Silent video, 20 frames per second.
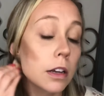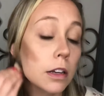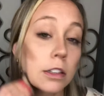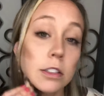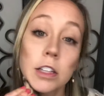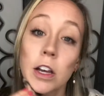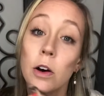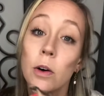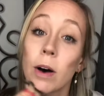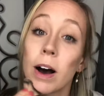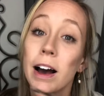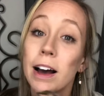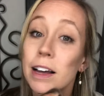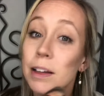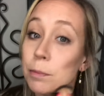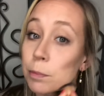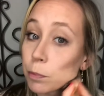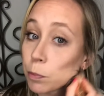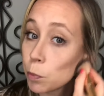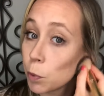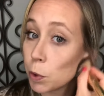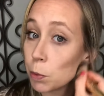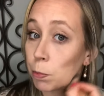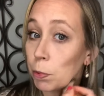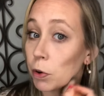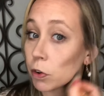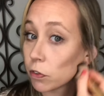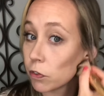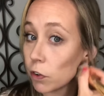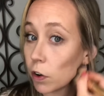So I would
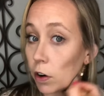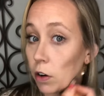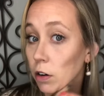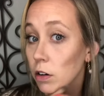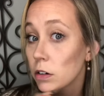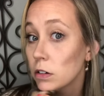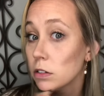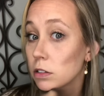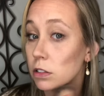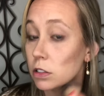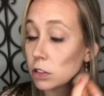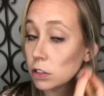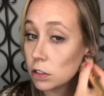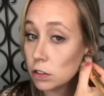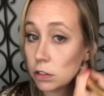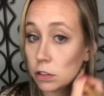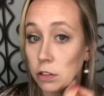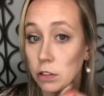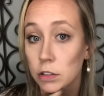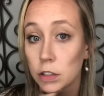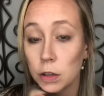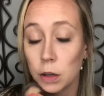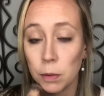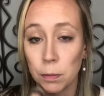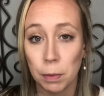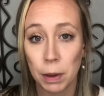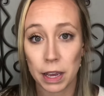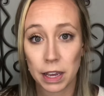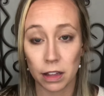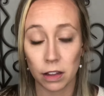prefer to
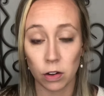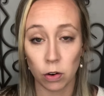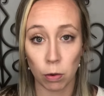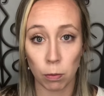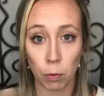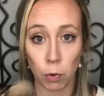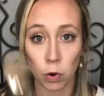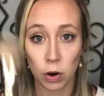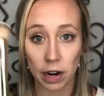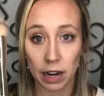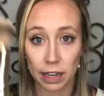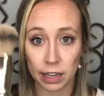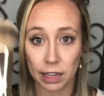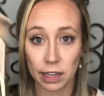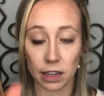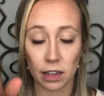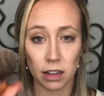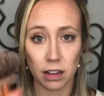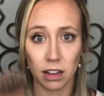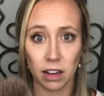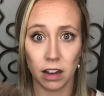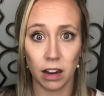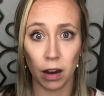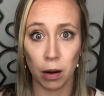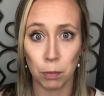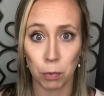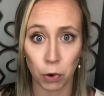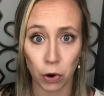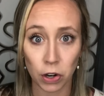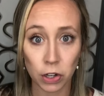pay a little more and get a
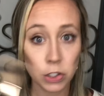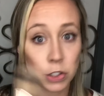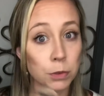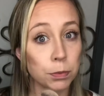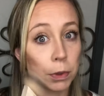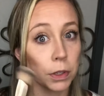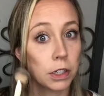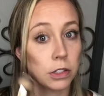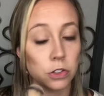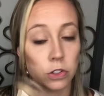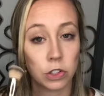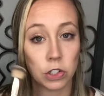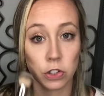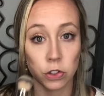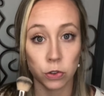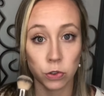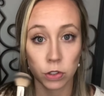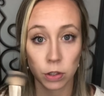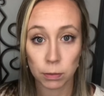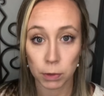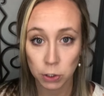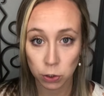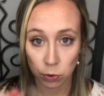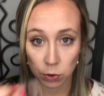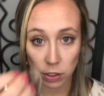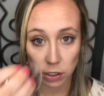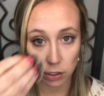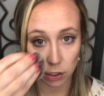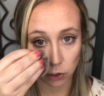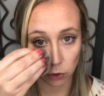brush because you can do so much with
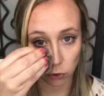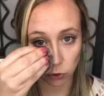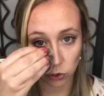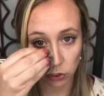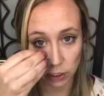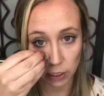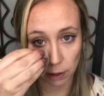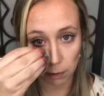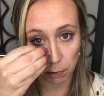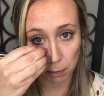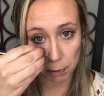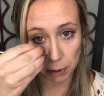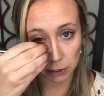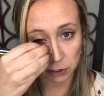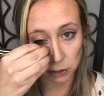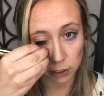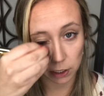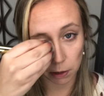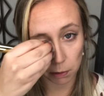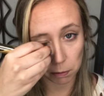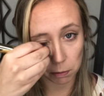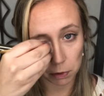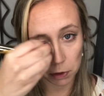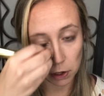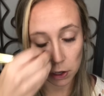this, and you'll see I'm about to come